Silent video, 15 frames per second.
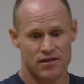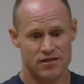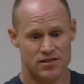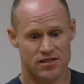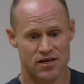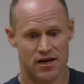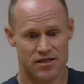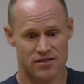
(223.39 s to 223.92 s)

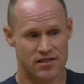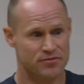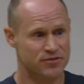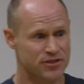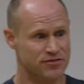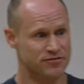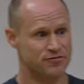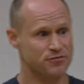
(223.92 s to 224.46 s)
this concept
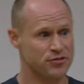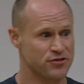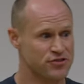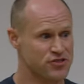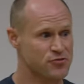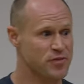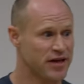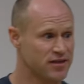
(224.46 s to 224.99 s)
of
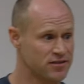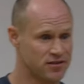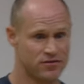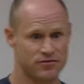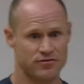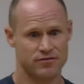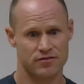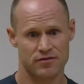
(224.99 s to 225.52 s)

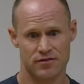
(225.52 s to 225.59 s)
perspective.